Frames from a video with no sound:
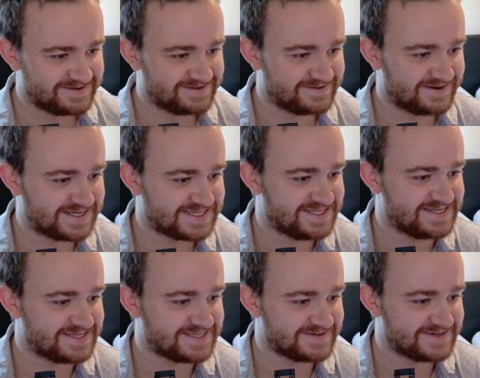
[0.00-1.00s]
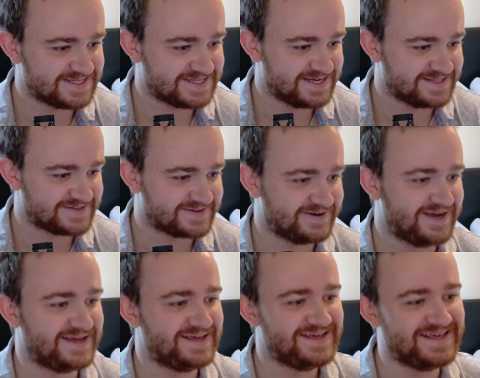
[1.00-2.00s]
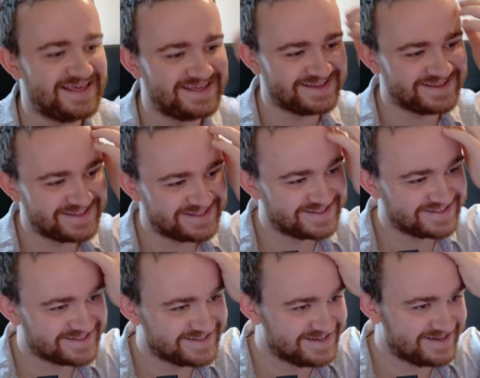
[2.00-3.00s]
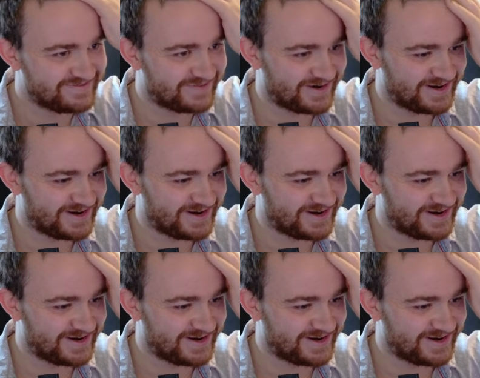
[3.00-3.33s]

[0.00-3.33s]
Rest this, restand 3. Bro,